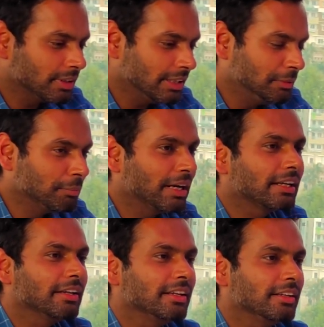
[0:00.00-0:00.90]
in my
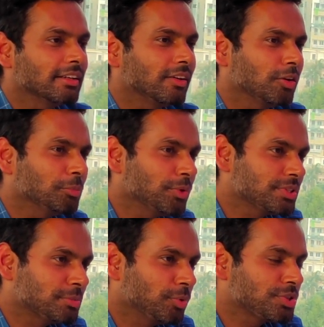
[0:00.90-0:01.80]
career
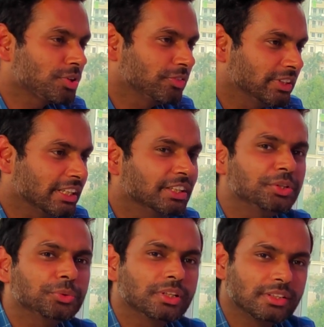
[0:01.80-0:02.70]
almost most of it
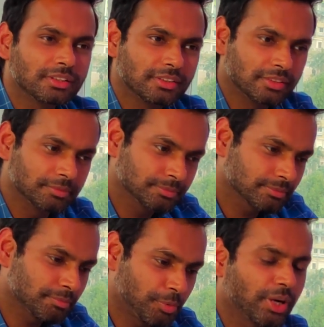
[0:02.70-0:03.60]
into the
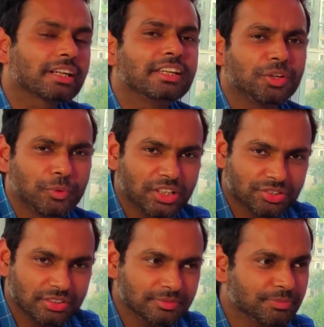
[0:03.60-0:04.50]
product
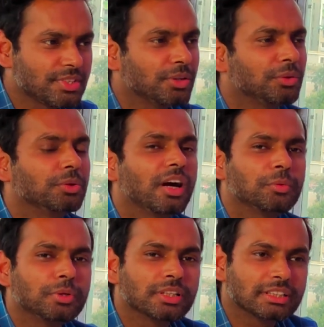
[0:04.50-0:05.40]
innovation. So I
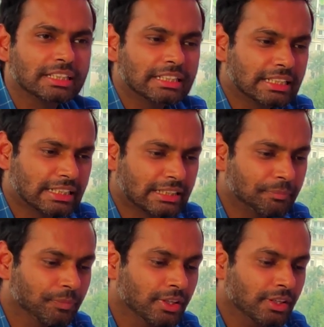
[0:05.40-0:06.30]
worked in
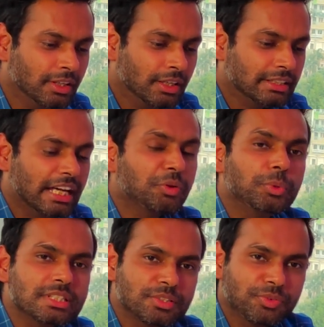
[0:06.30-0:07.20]

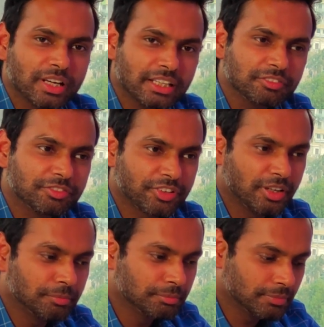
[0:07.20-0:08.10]
diversifying
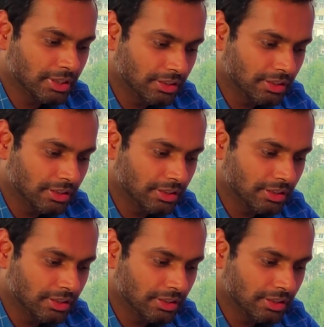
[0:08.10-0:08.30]
from